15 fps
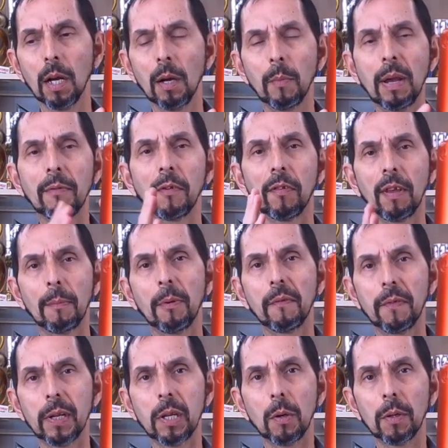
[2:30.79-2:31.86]
We have a
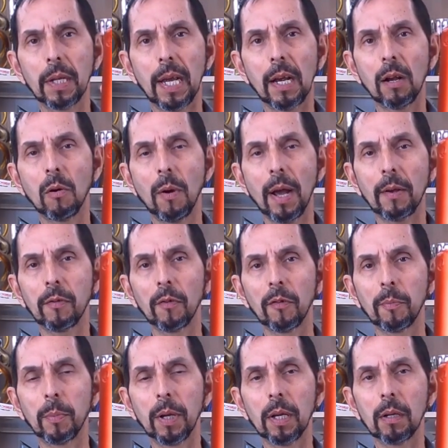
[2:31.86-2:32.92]
separate video on that, coaxial
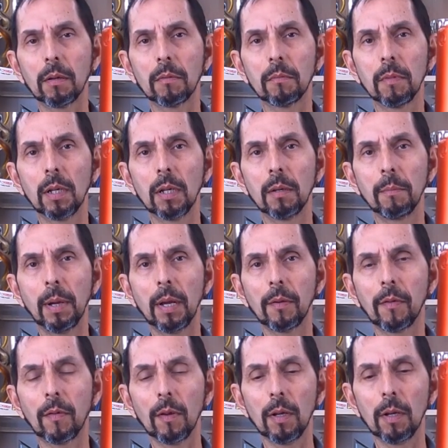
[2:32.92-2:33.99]
spring
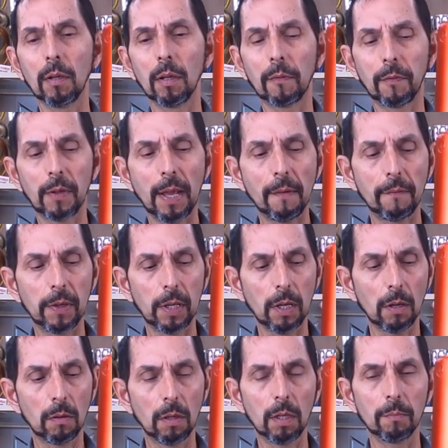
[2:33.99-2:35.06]
mounts. Look for that
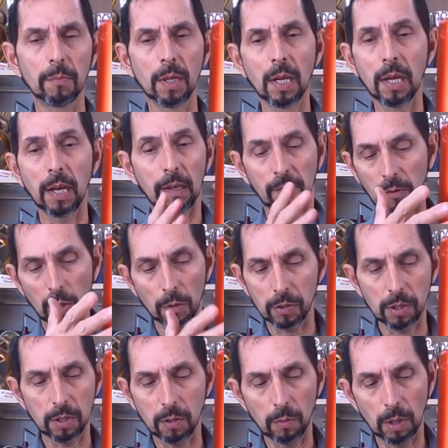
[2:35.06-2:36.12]
video. It goes
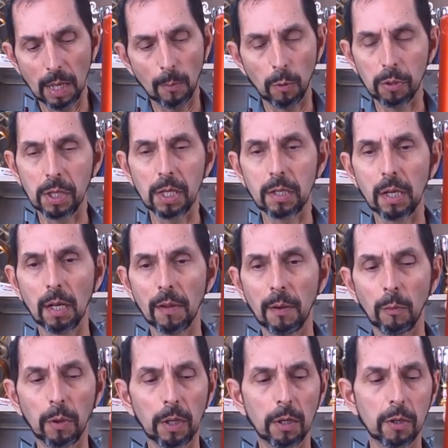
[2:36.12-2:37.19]
into a lot more detail
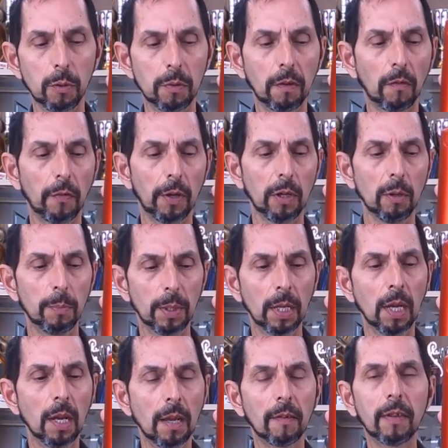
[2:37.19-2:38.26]
than we're going to do in this video, but
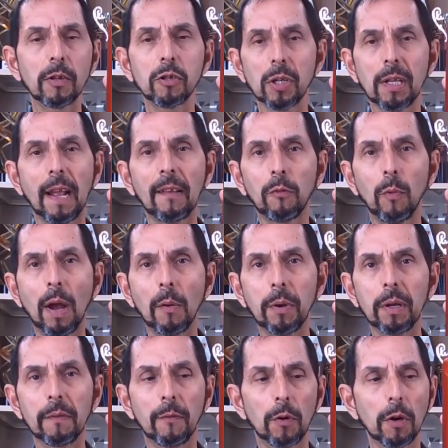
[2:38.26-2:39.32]
essentially that's why
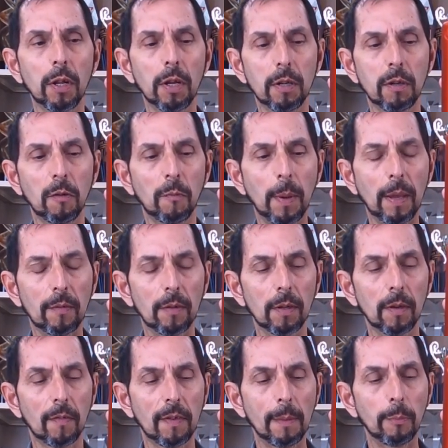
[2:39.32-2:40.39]
we inverted it, just
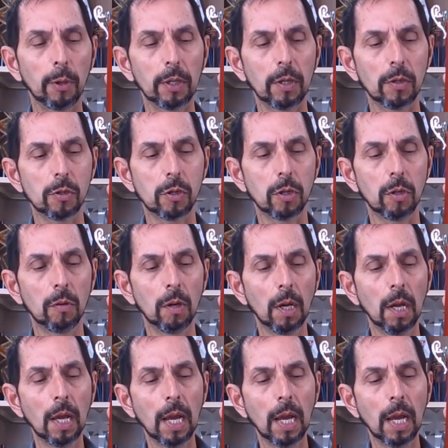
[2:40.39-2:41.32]
basically to separate these two.